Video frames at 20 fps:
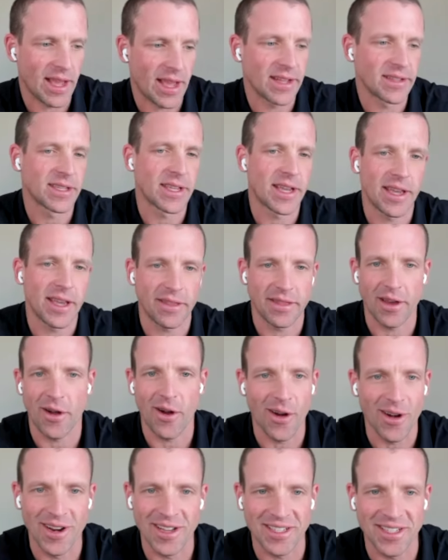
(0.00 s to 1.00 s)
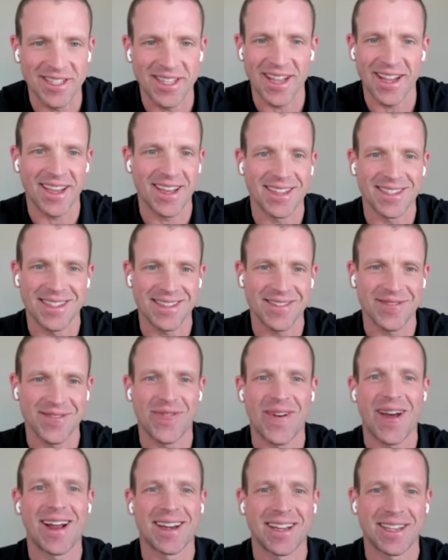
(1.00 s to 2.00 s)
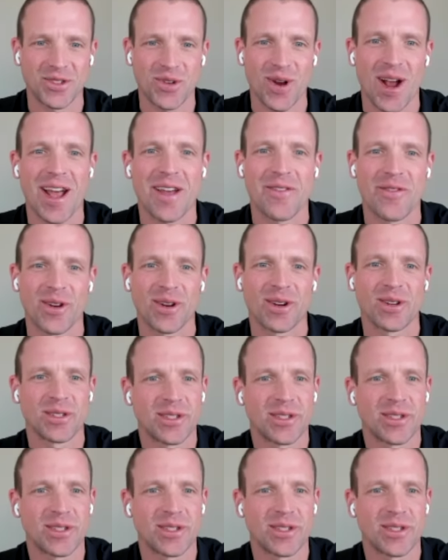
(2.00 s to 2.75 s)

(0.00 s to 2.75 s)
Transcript: that's like the hardest thing is finding drivers.